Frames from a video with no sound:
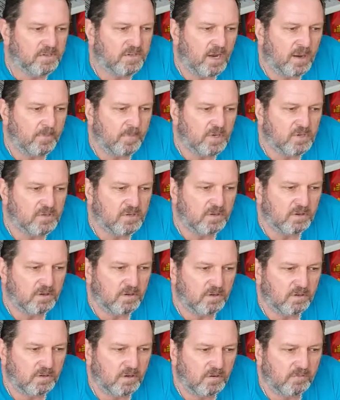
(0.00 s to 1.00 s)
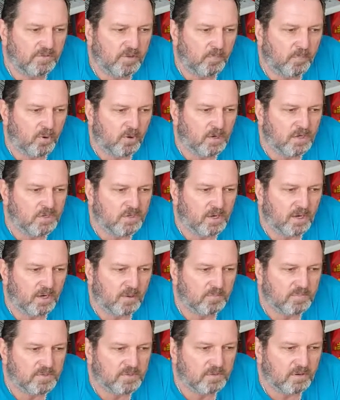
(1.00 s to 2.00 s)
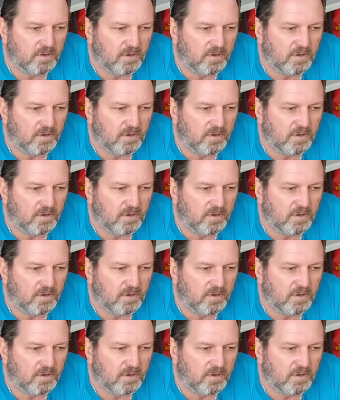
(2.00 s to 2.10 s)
temperature of the pork chops.